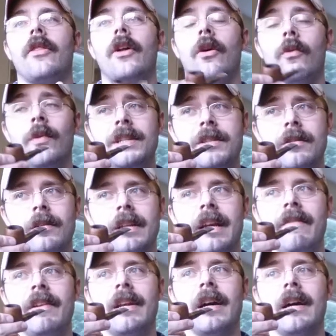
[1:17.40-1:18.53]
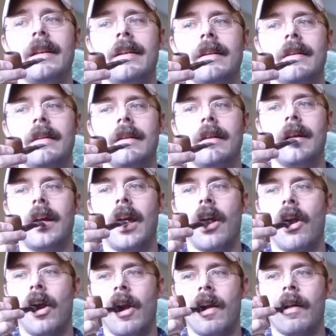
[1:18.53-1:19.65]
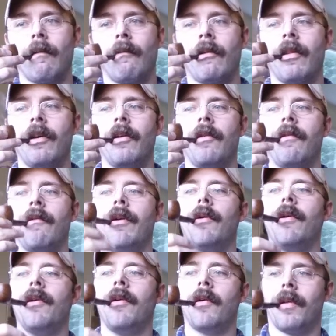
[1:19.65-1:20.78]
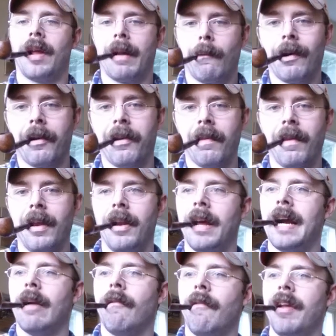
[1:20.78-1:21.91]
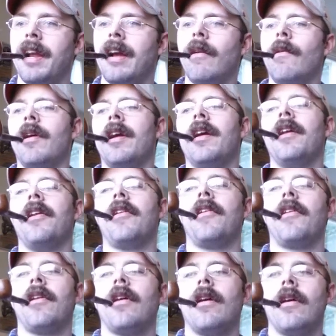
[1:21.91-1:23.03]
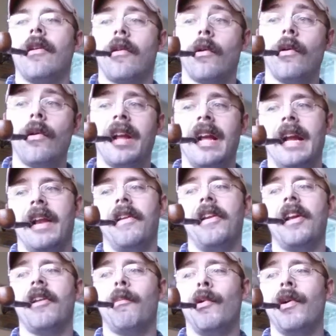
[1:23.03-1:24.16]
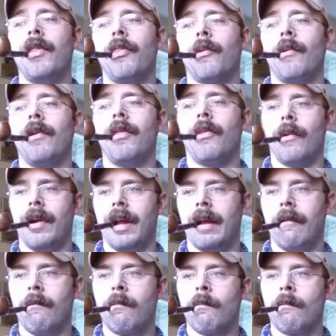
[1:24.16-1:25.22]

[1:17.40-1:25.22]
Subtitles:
the original navy cut, for those of you who don't like watching the entire video, is scored a 6.33.